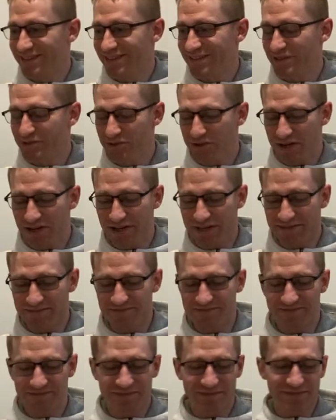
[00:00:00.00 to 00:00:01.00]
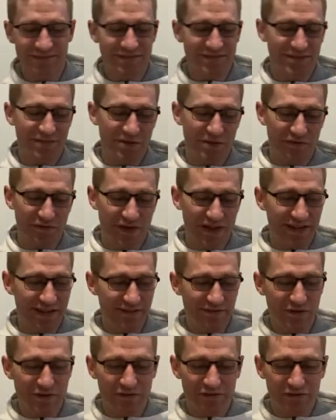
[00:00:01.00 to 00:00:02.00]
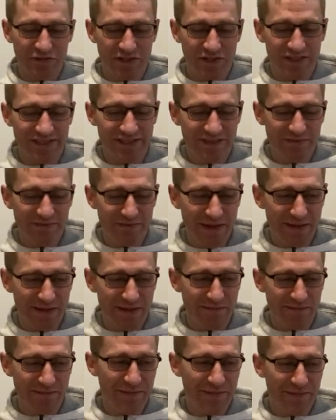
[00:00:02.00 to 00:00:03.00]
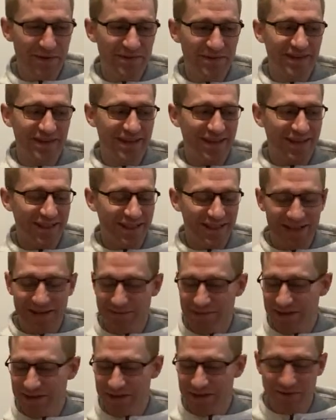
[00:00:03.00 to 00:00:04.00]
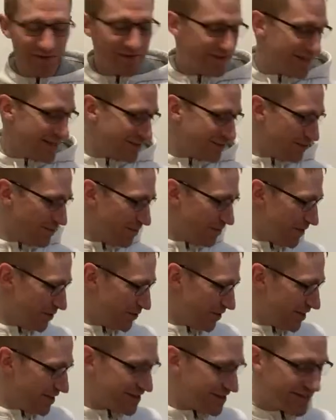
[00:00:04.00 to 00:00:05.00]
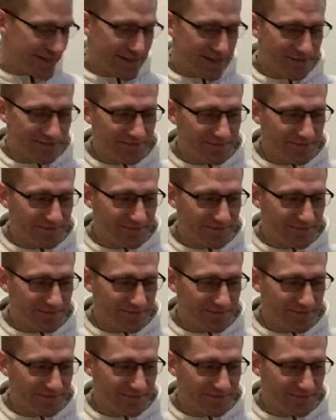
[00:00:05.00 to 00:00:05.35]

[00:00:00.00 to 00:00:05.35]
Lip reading: Yunnan. So if any of you have drunken tea from that mountain, let me know, because that's what we'll be drinking today.